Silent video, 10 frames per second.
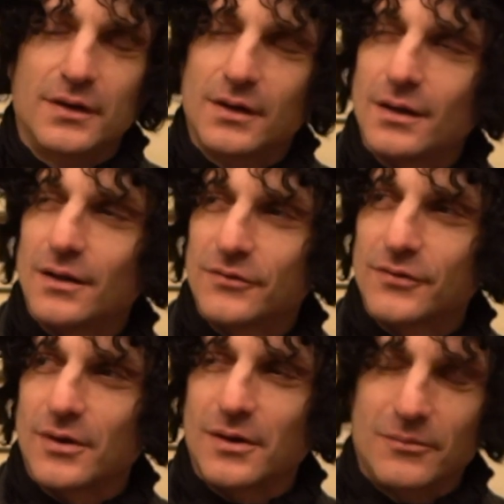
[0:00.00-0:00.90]
kid, I
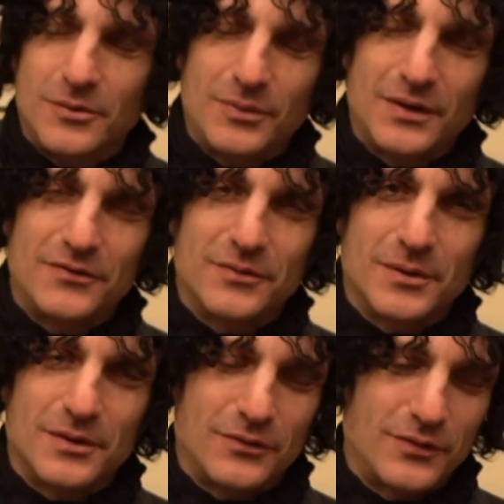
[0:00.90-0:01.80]
saw them replacing
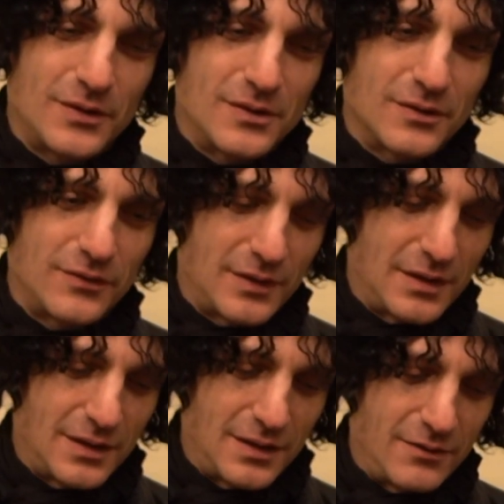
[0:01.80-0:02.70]
their songs,
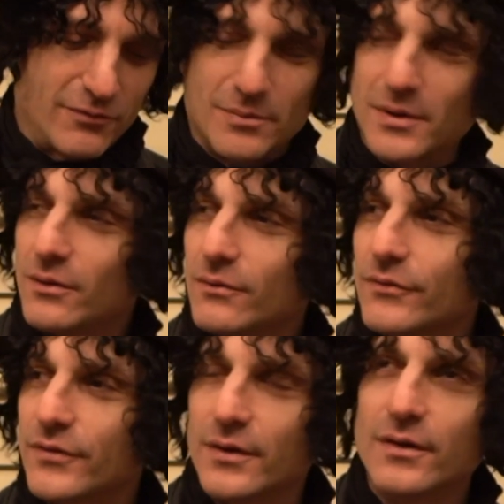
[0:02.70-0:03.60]
the
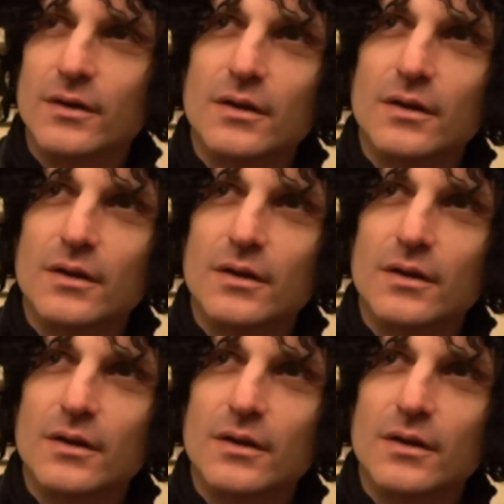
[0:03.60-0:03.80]
Ramones and